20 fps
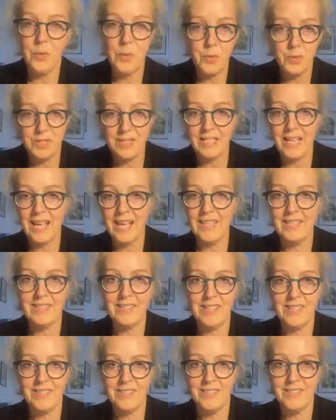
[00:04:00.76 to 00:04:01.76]
Courts Act,
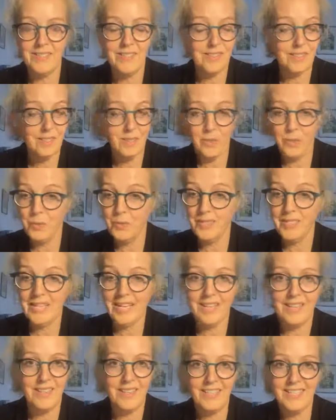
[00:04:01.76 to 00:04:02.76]
Courts
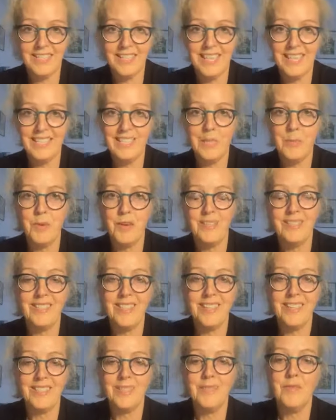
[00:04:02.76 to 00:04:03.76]
Act 1981,
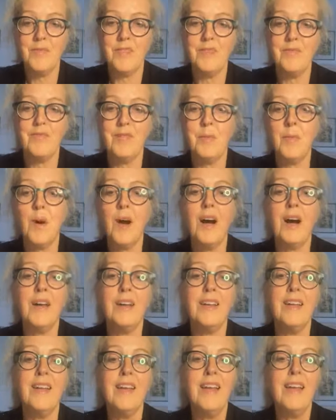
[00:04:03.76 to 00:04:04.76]
Section
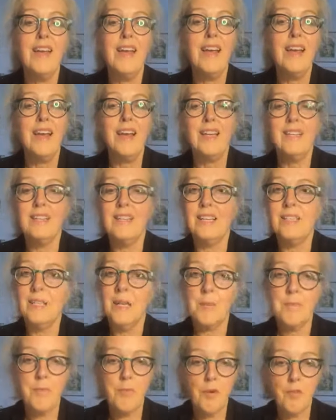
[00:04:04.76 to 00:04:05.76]
51.
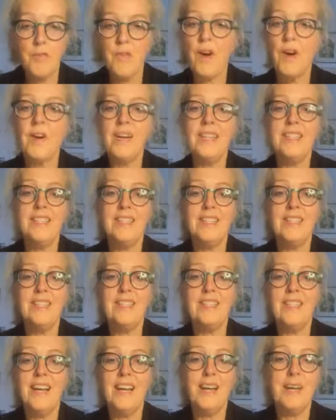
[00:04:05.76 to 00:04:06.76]
Says,
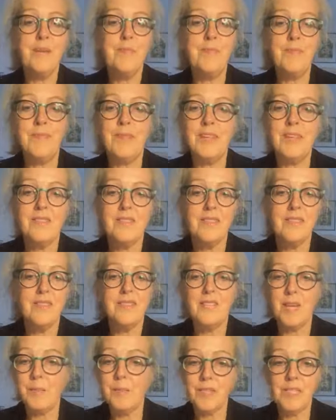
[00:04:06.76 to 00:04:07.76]
provided,
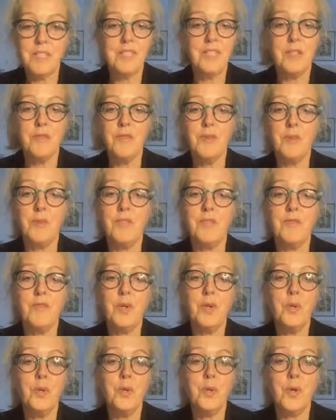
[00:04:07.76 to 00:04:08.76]
subject to the rules of
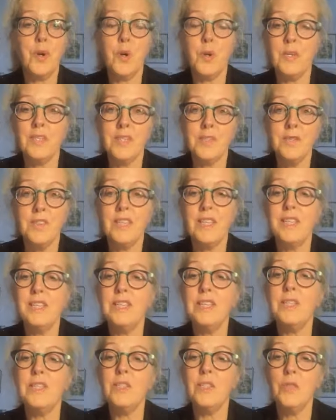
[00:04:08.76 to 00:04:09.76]
court, costs are at the
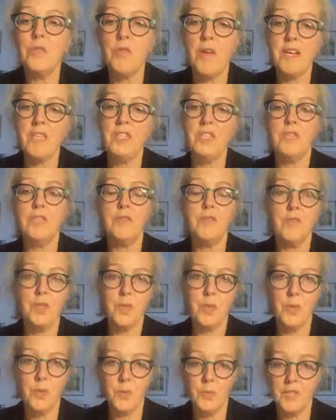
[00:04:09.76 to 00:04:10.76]
discretion of the
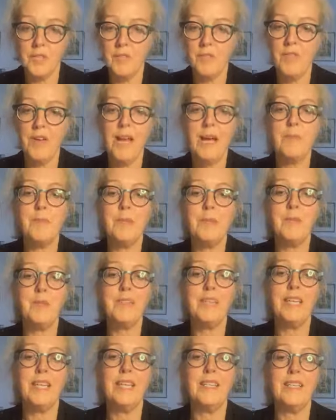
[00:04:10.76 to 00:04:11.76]
court in family
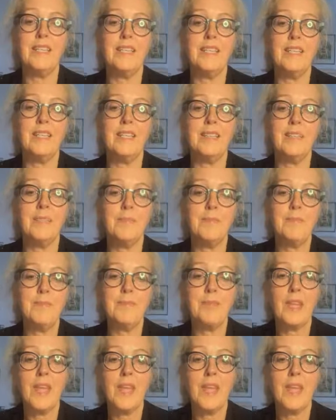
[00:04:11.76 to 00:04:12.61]
proceedings.